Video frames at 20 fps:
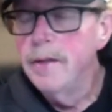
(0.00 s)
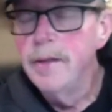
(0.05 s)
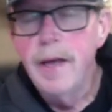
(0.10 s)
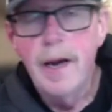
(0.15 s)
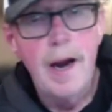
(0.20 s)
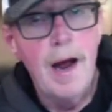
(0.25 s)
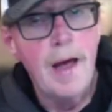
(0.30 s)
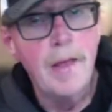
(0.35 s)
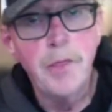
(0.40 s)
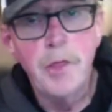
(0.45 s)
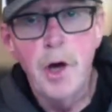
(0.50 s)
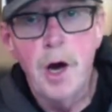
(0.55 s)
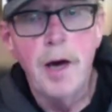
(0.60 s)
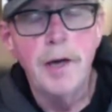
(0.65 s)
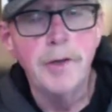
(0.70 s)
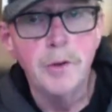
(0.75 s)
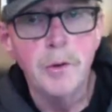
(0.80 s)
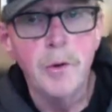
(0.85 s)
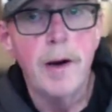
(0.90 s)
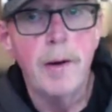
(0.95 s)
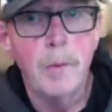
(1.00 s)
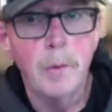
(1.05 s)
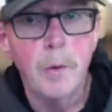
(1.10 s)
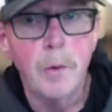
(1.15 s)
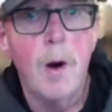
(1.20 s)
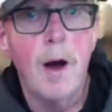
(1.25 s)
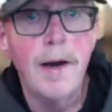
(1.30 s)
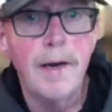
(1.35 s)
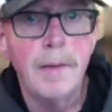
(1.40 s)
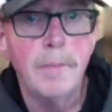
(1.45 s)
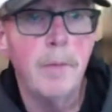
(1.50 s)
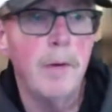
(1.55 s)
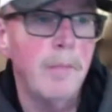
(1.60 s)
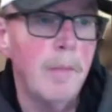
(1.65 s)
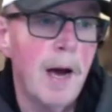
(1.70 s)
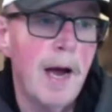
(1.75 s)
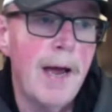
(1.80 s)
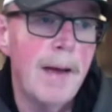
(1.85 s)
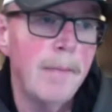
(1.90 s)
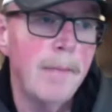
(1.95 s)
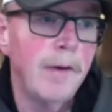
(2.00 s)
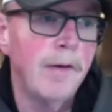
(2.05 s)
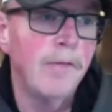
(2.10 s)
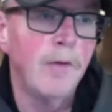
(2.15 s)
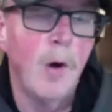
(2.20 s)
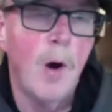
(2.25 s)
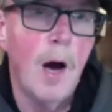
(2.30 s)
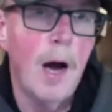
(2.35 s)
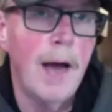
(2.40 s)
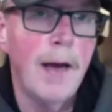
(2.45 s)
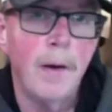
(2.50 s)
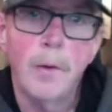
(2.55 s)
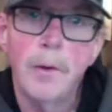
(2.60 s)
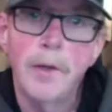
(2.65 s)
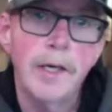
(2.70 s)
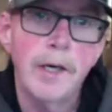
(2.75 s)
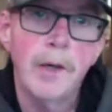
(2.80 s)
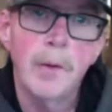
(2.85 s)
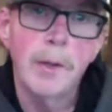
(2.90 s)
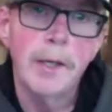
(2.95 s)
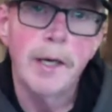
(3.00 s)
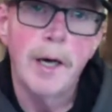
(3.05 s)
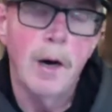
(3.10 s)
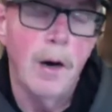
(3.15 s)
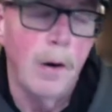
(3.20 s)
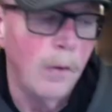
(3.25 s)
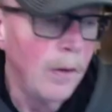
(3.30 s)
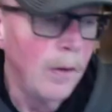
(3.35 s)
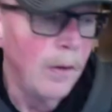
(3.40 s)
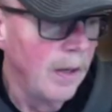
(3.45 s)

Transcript: that I thought Trey would wind up at Miami of Ohio. And here we go.